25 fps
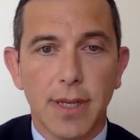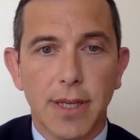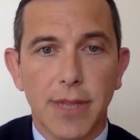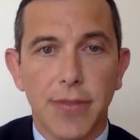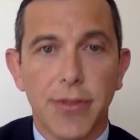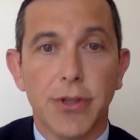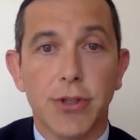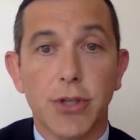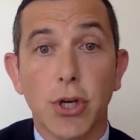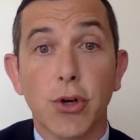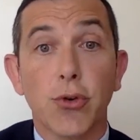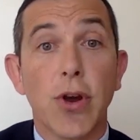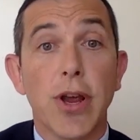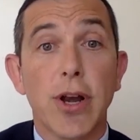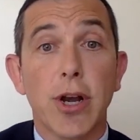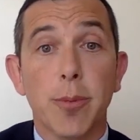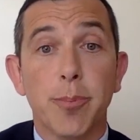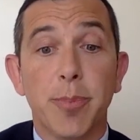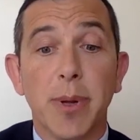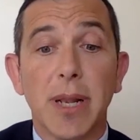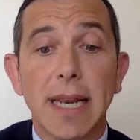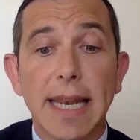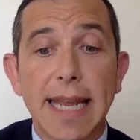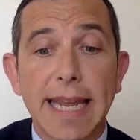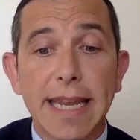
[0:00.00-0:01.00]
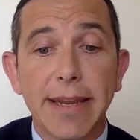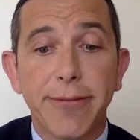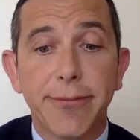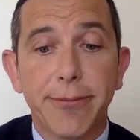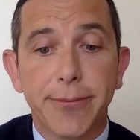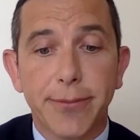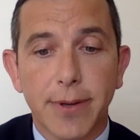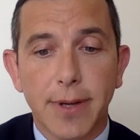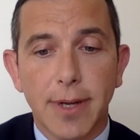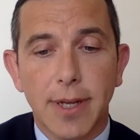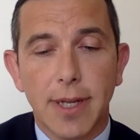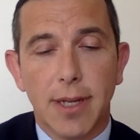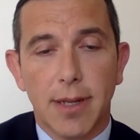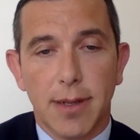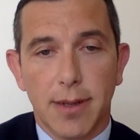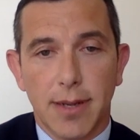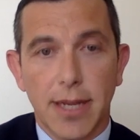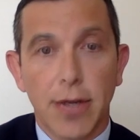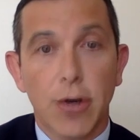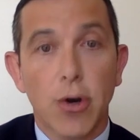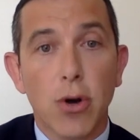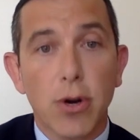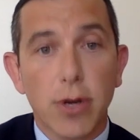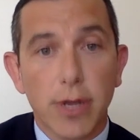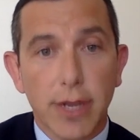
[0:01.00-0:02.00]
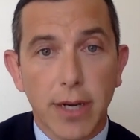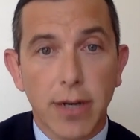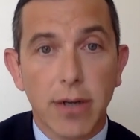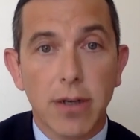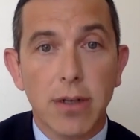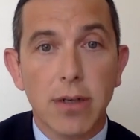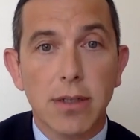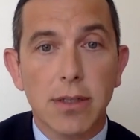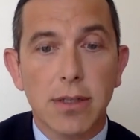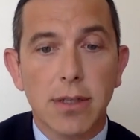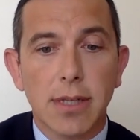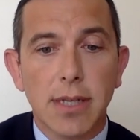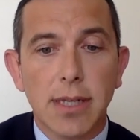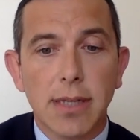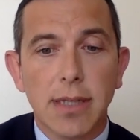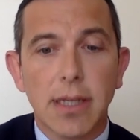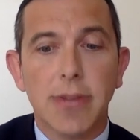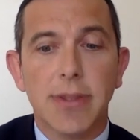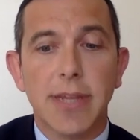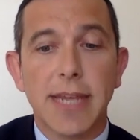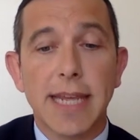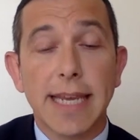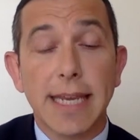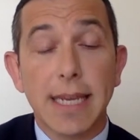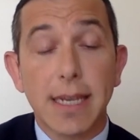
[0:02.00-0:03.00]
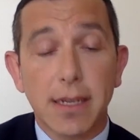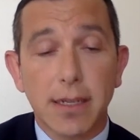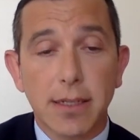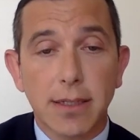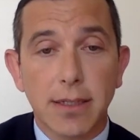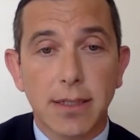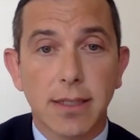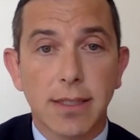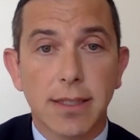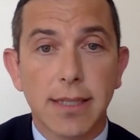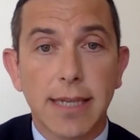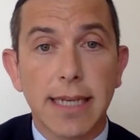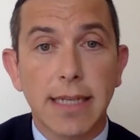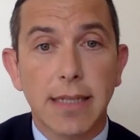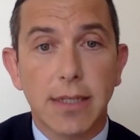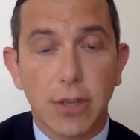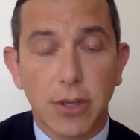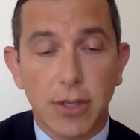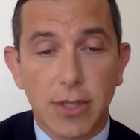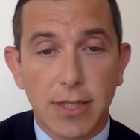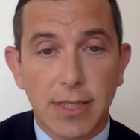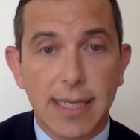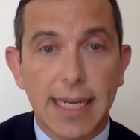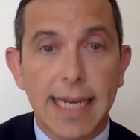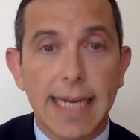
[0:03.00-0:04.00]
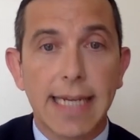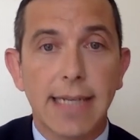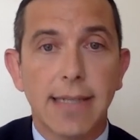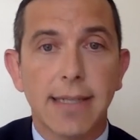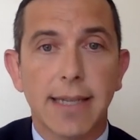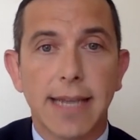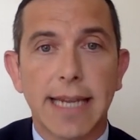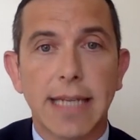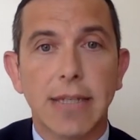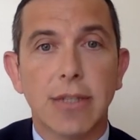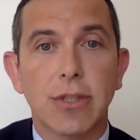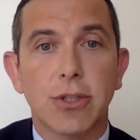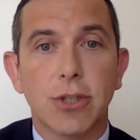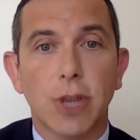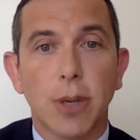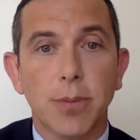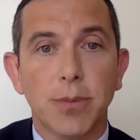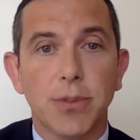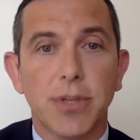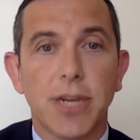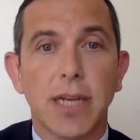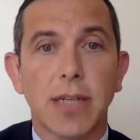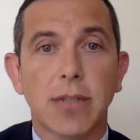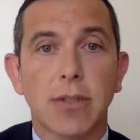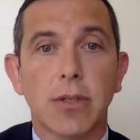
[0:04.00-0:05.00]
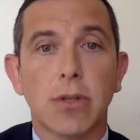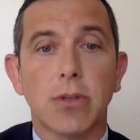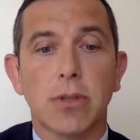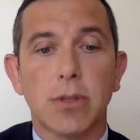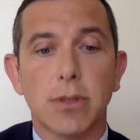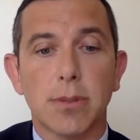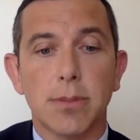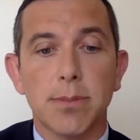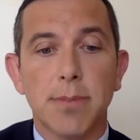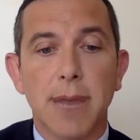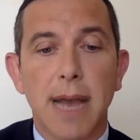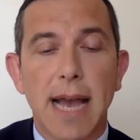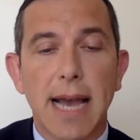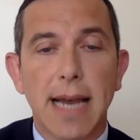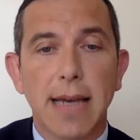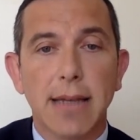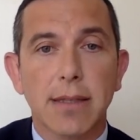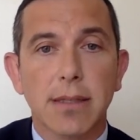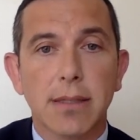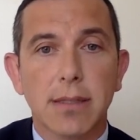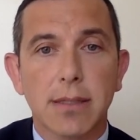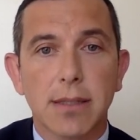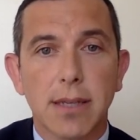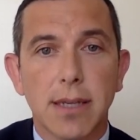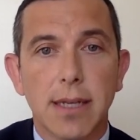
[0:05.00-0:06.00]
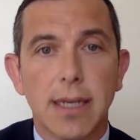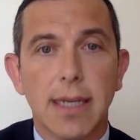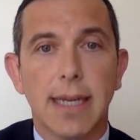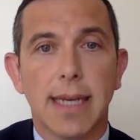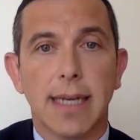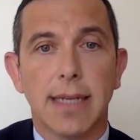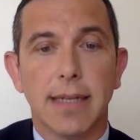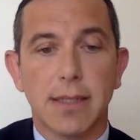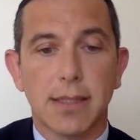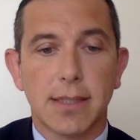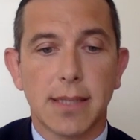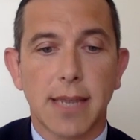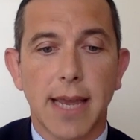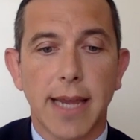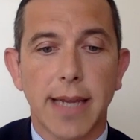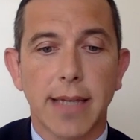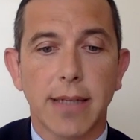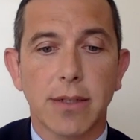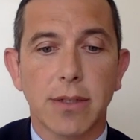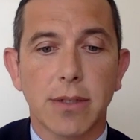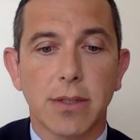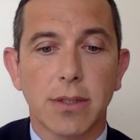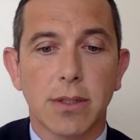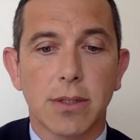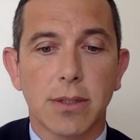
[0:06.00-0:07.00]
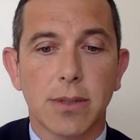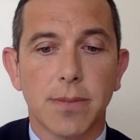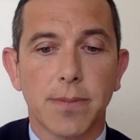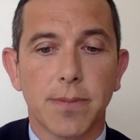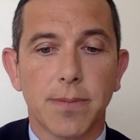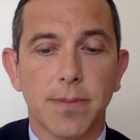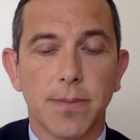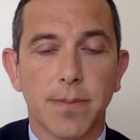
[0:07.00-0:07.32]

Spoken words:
There's a greater belief in our girls that they can succeed in subjects such as maths and science.